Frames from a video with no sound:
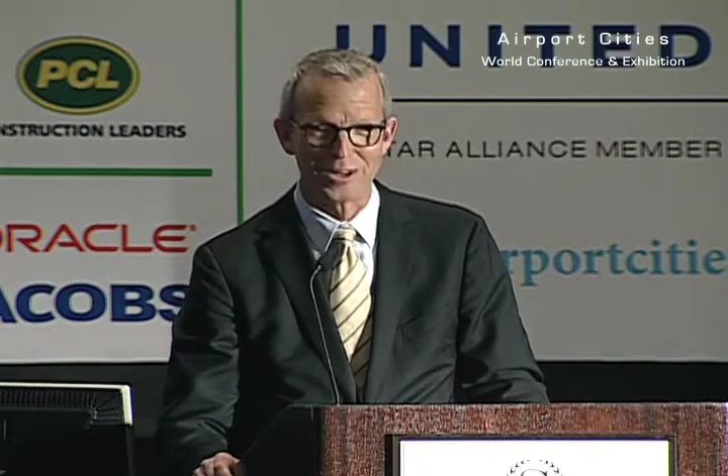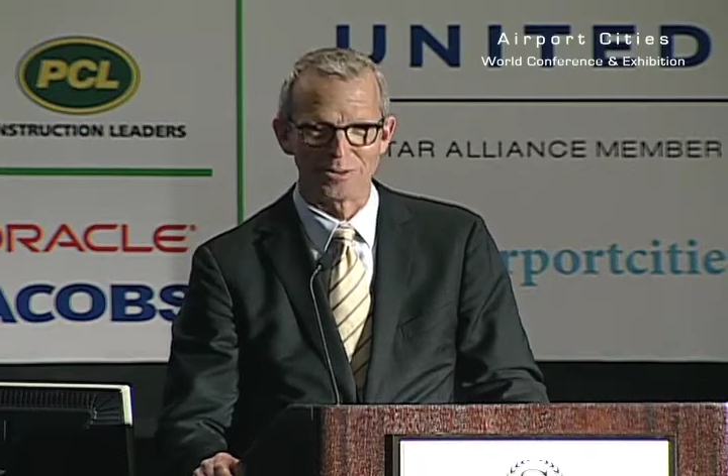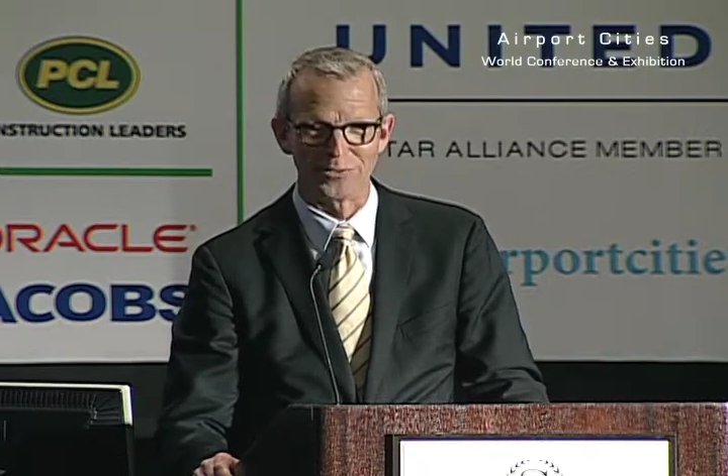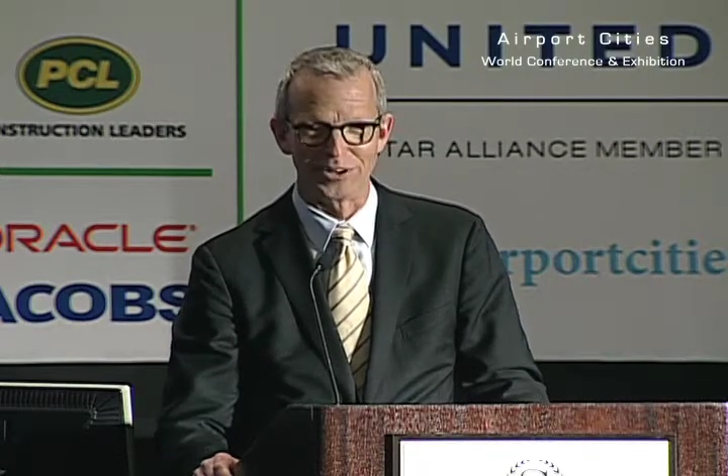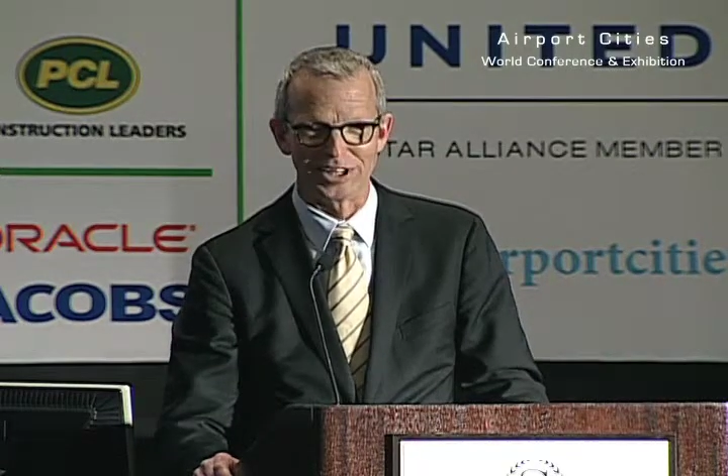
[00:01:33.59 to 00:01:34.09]

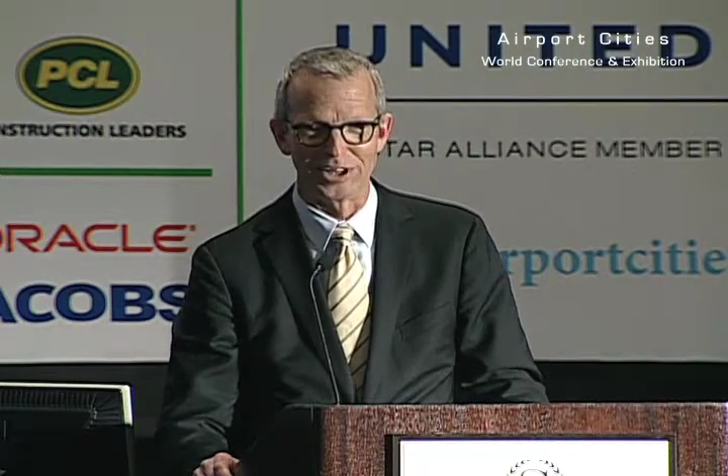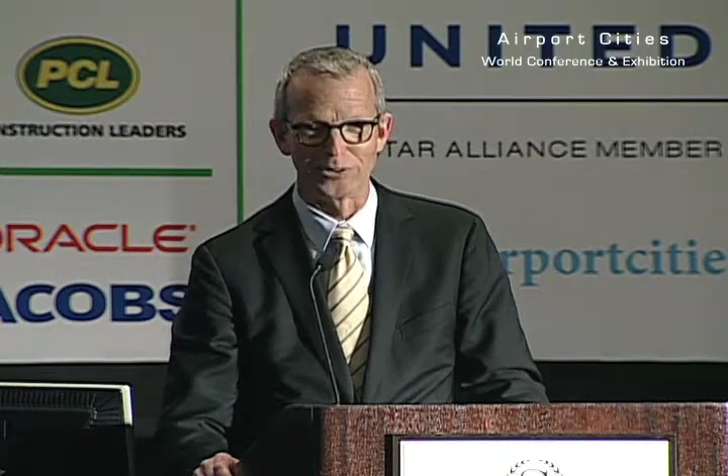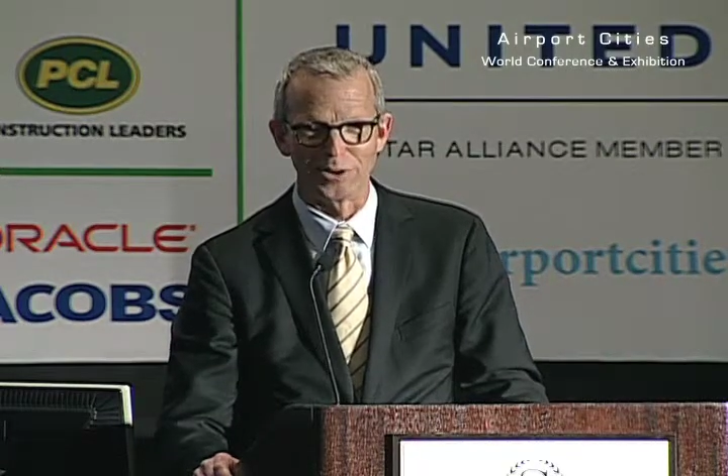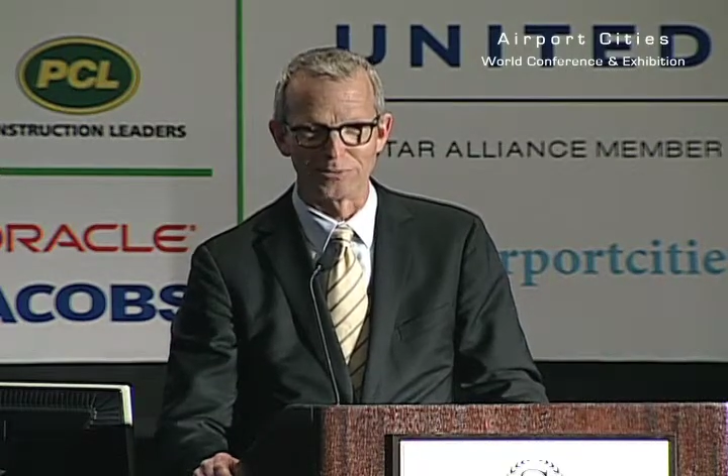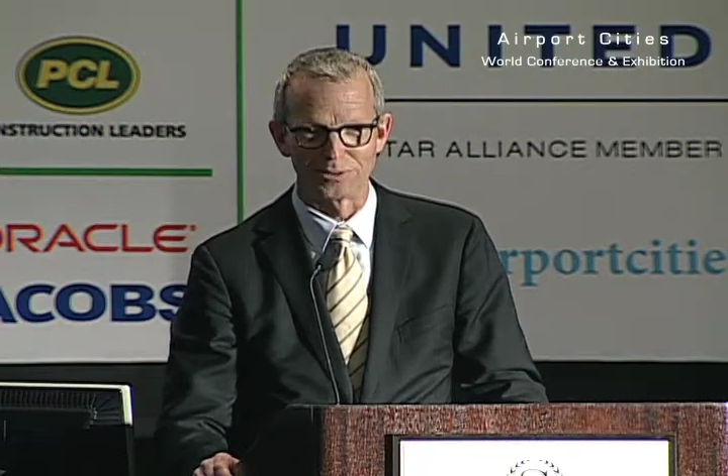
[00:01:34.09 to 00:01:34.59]
but we needed
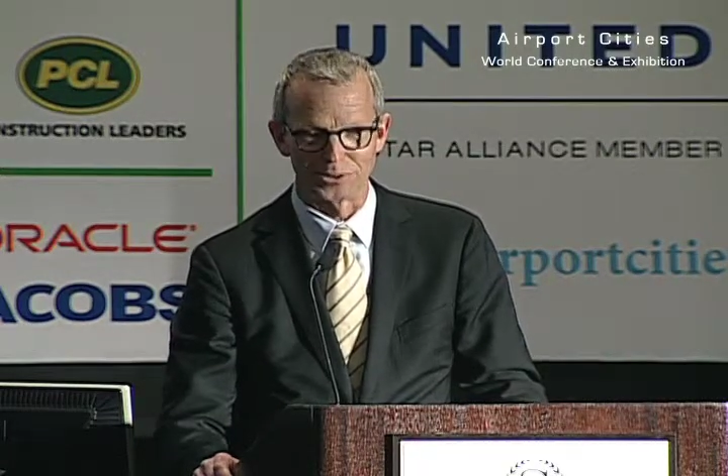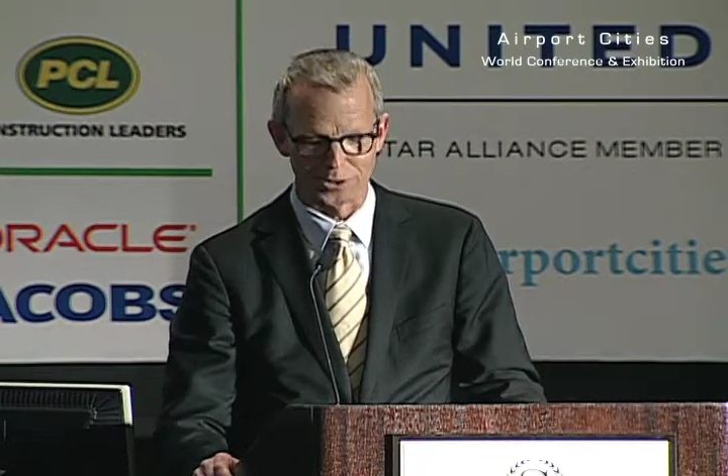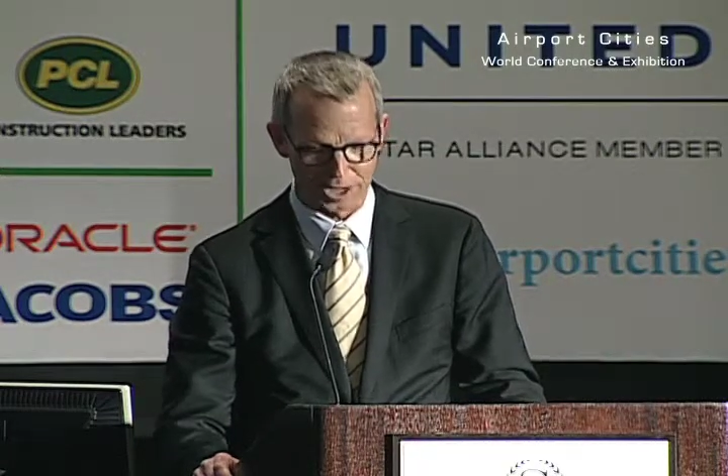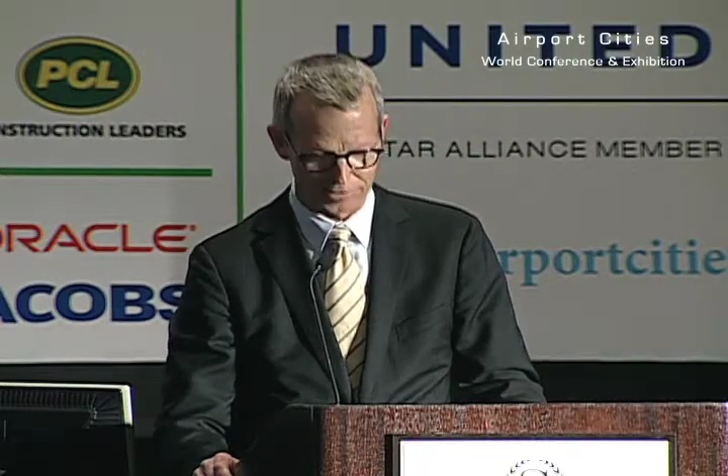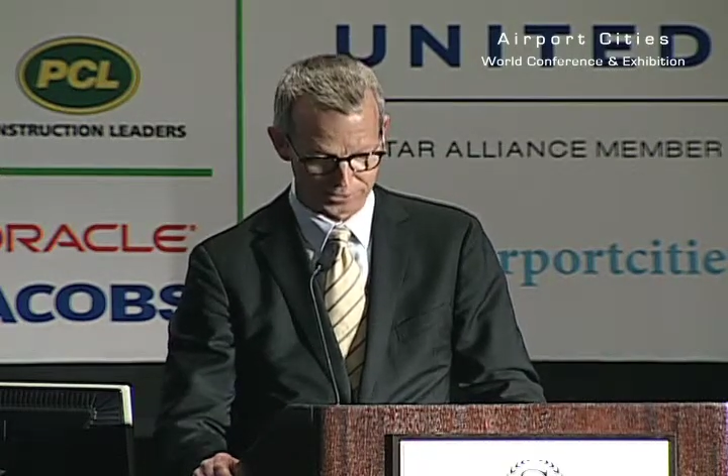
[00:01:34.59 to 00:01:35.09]
to wait for
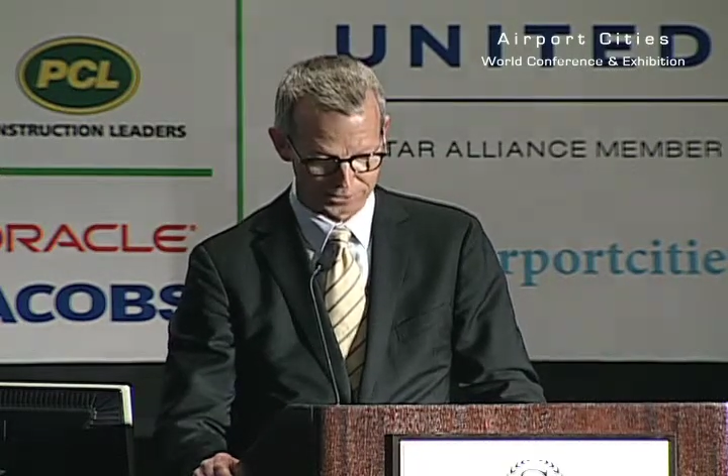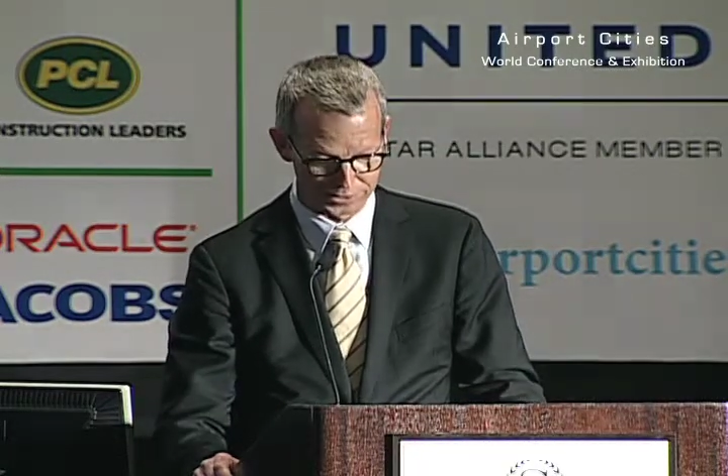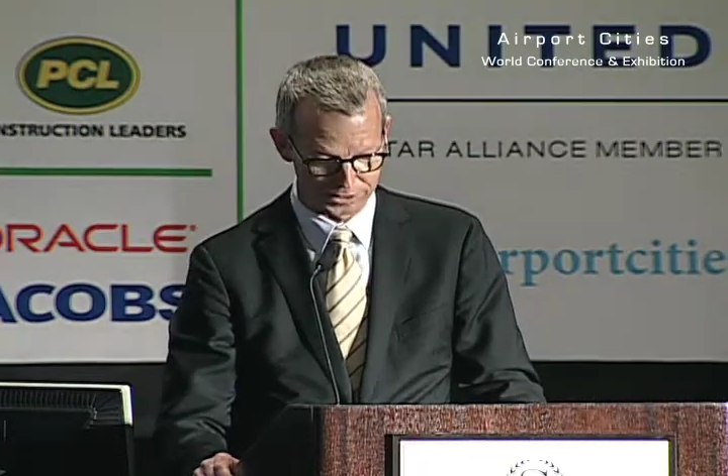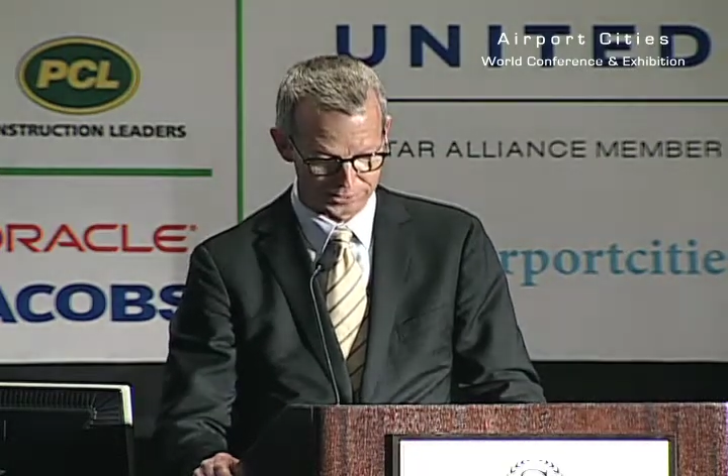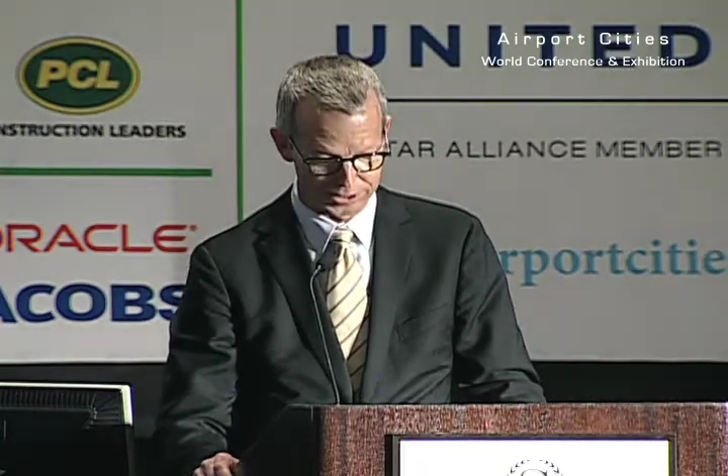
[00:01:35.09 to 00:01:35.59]
traffic
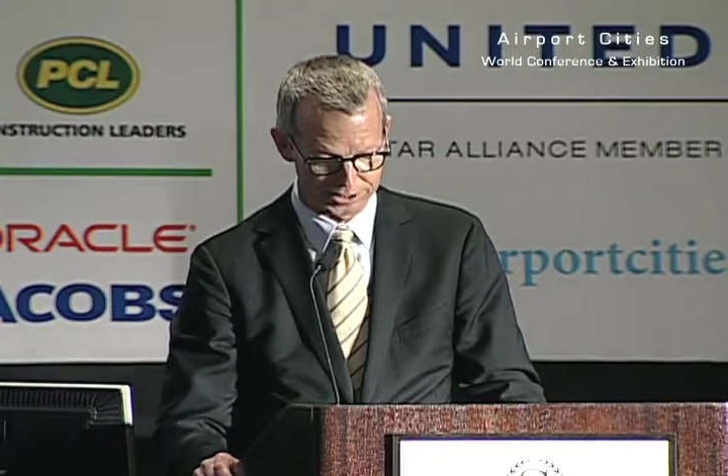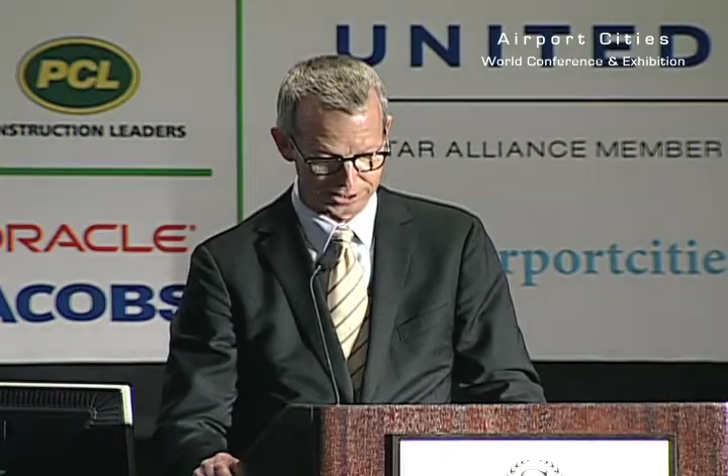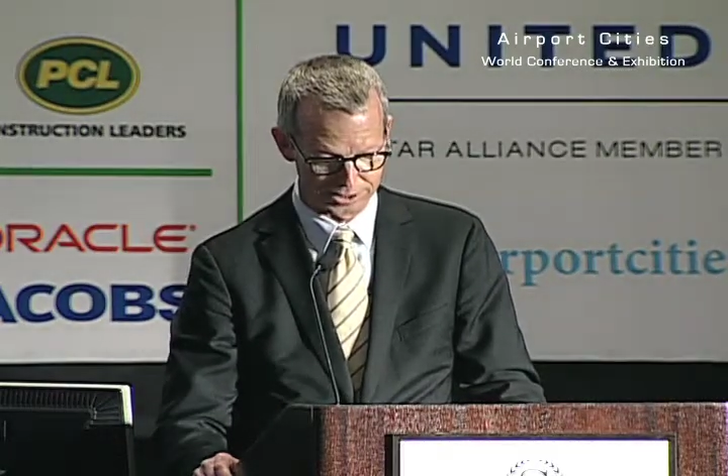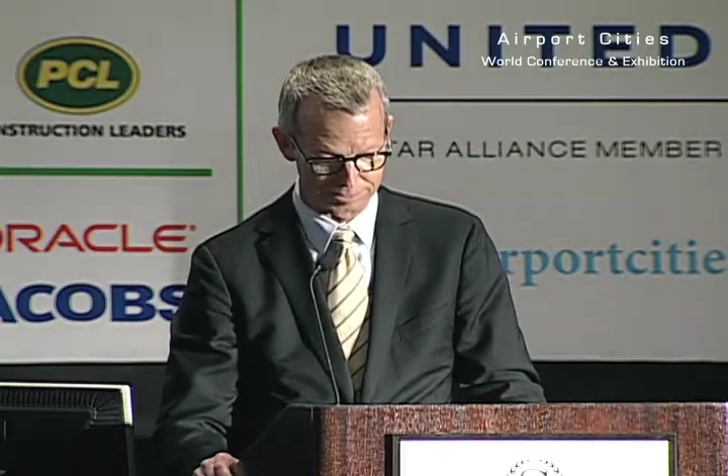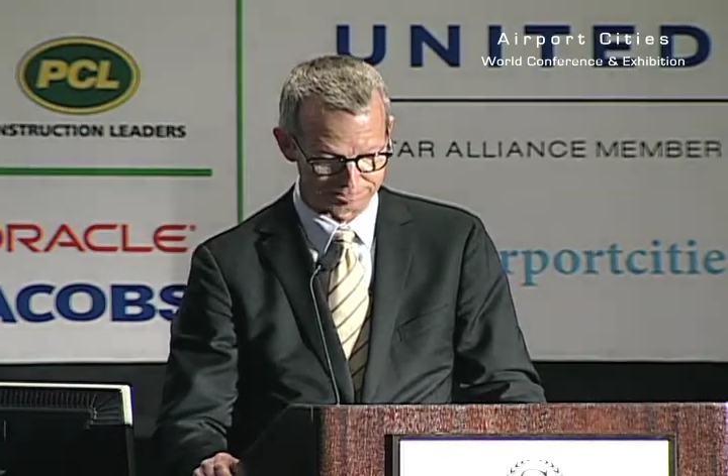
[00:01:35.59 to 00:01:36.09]
growth to
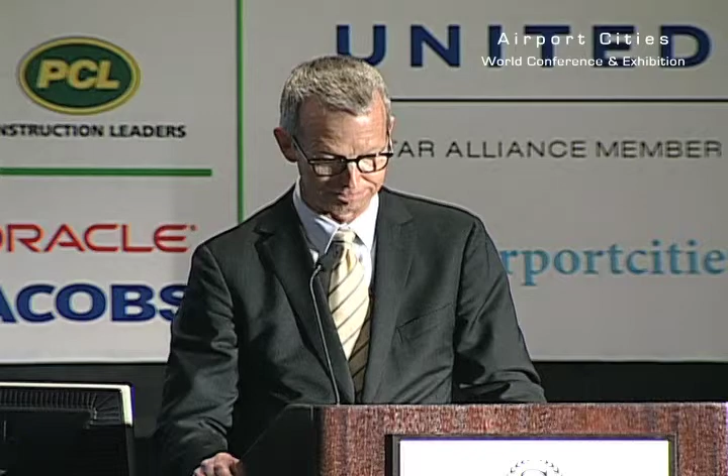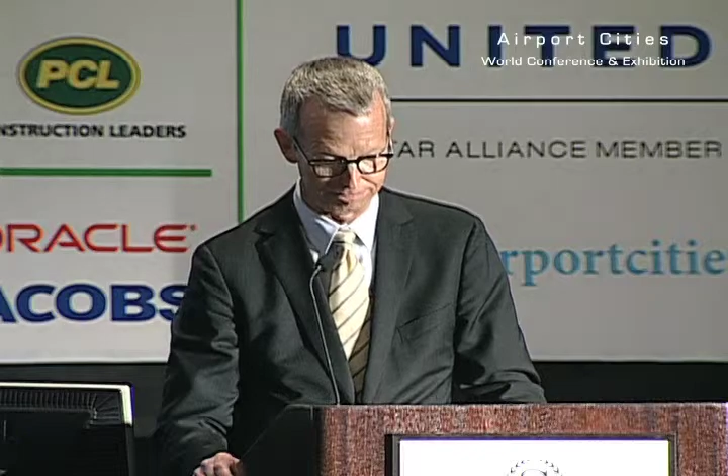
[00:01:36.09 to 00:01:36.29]
return.